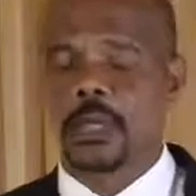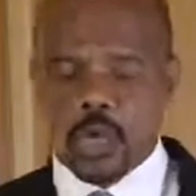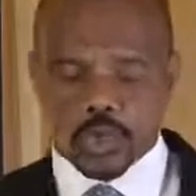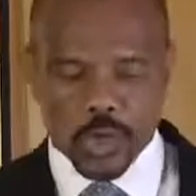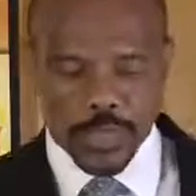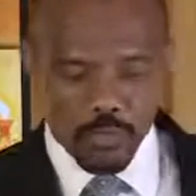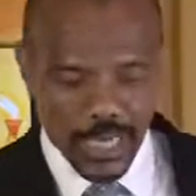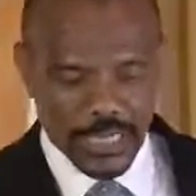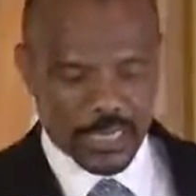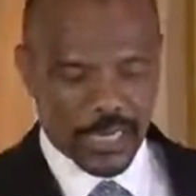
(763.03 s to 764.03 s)
So the
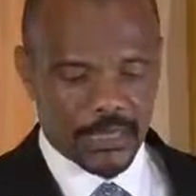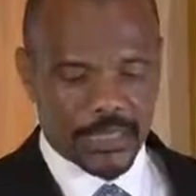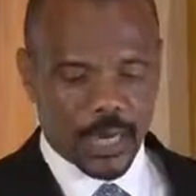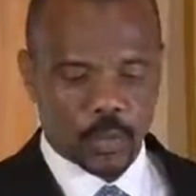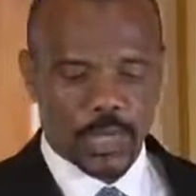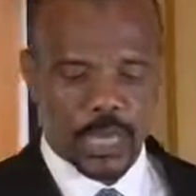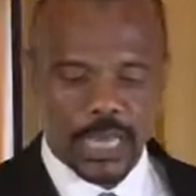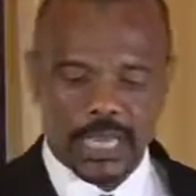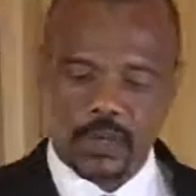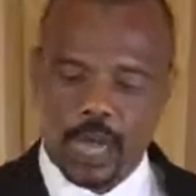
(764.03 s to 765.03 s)
reason that we
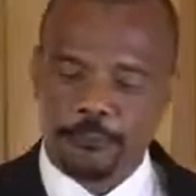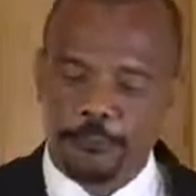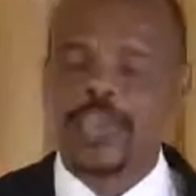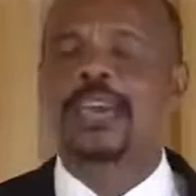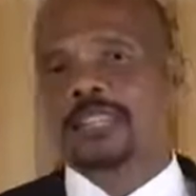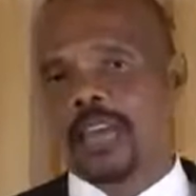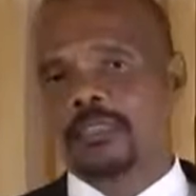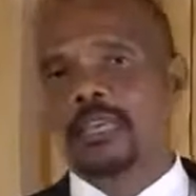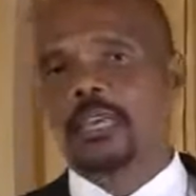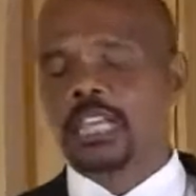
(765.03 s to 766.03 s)
need not fear death
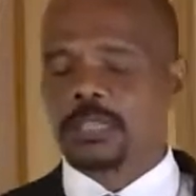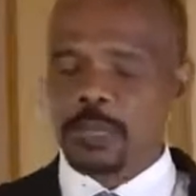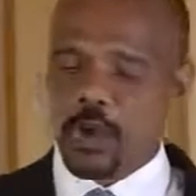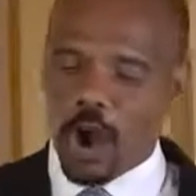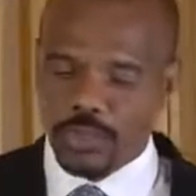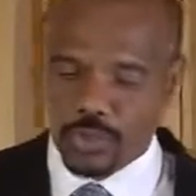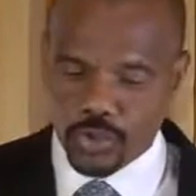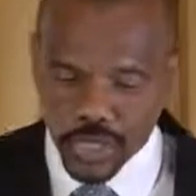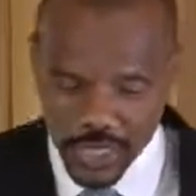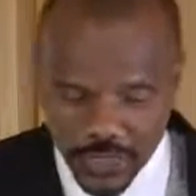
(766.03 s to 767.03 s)
is because
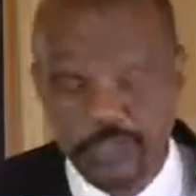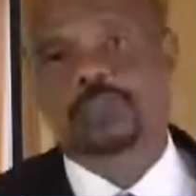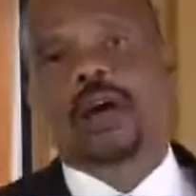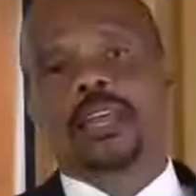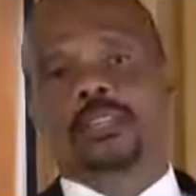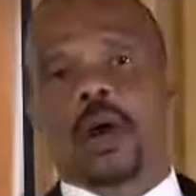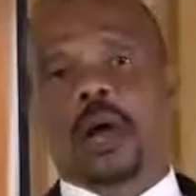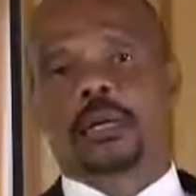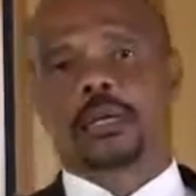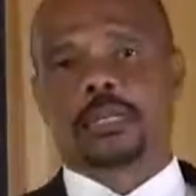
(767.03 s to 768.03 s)
Jesus Christ
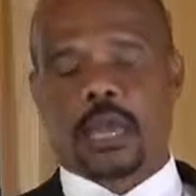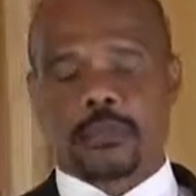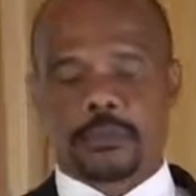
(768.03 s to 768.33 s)
conquered death.